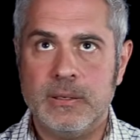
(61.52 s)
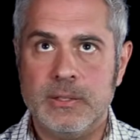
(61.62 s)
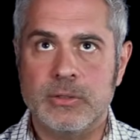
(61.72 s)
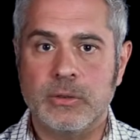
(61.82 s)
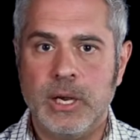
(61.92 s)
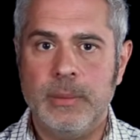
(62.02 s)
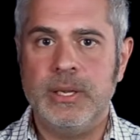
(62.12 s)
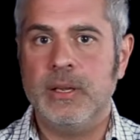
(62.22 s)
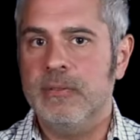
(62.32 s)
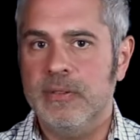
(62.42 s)

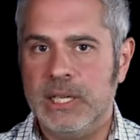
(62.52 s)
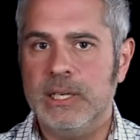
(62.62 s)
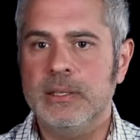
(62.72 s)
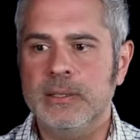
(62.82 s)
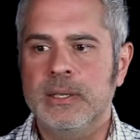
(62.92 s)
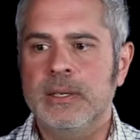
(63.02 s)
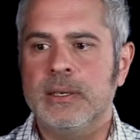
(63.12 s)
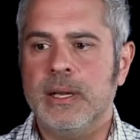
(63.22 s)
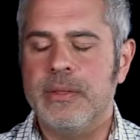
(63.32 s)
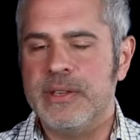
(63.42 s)
describing a villa
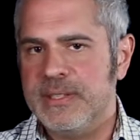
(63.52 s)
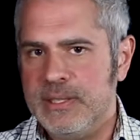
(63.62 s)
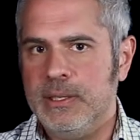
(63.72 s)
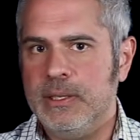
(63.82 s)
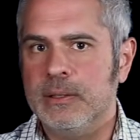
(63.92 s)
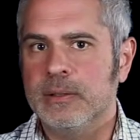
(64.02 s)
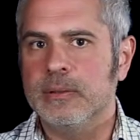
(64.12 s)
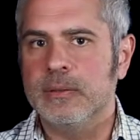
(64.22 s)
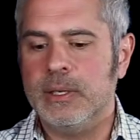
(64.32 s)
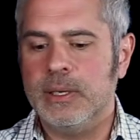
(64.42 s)
on the sea
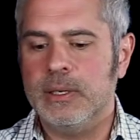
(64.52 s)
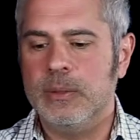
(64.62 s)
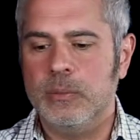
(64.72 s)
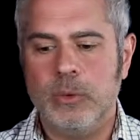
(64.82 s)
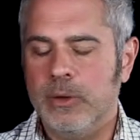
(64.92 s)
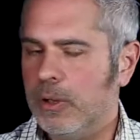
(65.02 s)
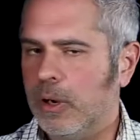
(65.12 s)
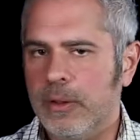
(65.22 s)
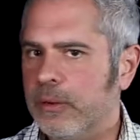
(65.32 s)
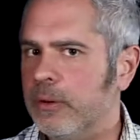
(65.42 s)
where the
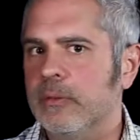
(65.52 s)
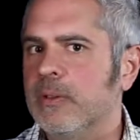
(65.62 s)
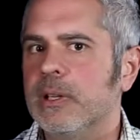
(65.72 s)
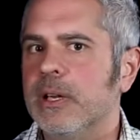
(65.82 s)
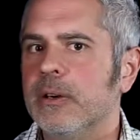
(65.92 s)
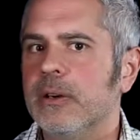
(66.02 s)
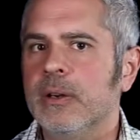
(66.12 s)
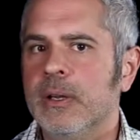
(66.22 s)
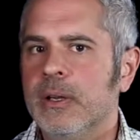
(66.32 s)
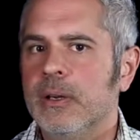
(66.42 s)
author of the
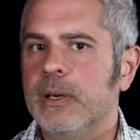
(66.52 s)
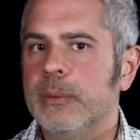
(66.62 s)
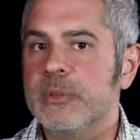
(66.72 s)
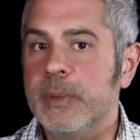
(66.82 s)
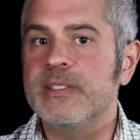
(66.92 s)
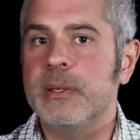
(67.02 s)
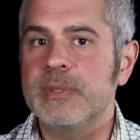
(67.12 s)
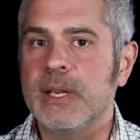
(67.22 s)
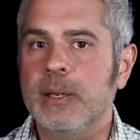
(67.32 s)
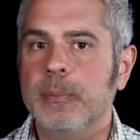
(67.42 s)
letter spent
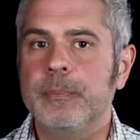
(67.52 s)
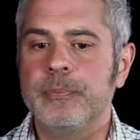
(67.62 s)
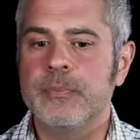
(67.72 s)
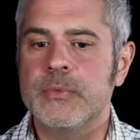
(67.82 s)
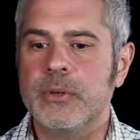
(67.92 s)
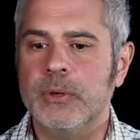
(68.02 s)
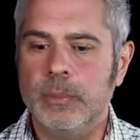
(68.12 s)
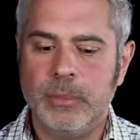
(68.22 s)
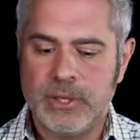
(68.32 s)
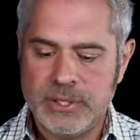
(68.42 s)
some time. So
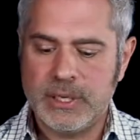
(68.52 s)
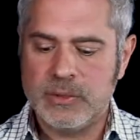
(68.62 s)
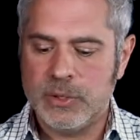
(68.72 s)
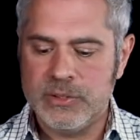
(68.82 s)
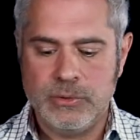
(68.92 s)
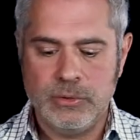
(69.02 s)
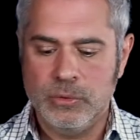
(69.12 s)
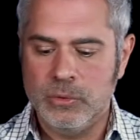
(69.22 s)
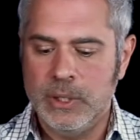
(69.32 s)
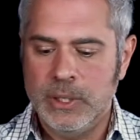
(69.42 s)
our project was
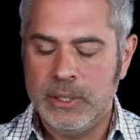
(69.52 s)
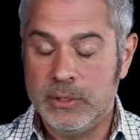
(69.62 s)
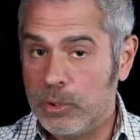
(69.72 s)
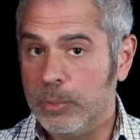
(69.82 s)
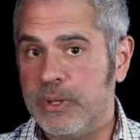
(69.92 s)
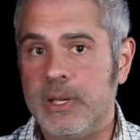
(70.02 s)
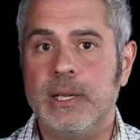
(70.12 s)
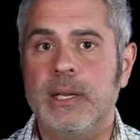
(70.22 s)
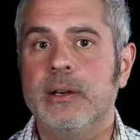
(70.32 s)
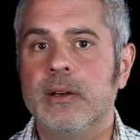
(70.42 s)
to interpret
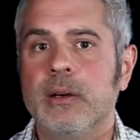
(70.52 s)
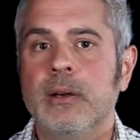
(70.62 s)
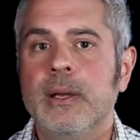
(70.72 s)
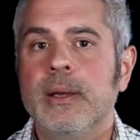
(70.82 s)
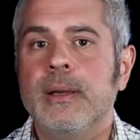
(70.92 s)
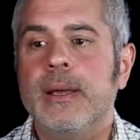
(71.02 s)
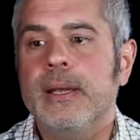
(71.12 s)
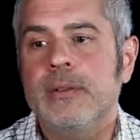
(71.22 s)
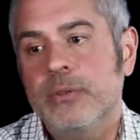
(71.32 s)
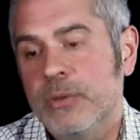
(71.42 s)
that letter
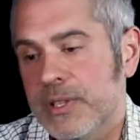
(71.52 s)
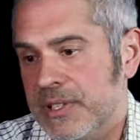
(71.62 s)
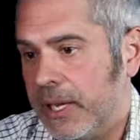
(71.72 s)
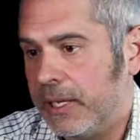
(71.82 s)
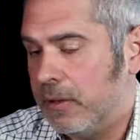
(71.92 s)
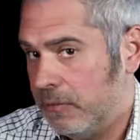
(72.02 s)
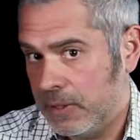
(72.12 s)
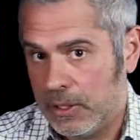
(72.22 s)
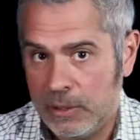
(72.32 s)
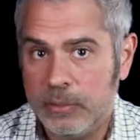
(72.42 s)
and to design the
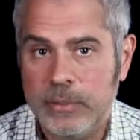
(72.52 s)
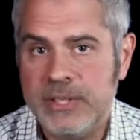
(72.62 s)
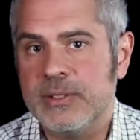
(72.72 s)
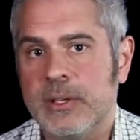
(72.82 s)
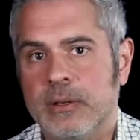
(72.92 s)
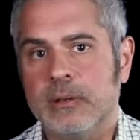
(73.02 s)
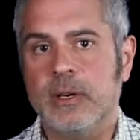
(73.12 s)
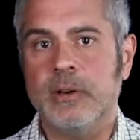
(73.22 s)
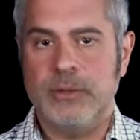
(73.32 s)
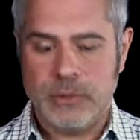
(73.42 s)
villa based on
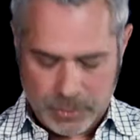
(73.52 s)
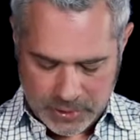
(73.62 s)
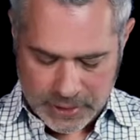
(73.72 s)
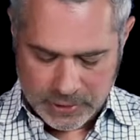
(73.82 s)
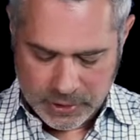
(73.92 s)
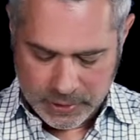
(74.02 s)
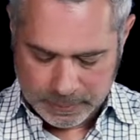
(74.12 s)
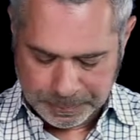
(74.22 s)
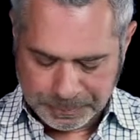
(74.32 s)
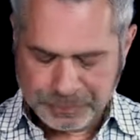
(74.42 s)
our interpretation.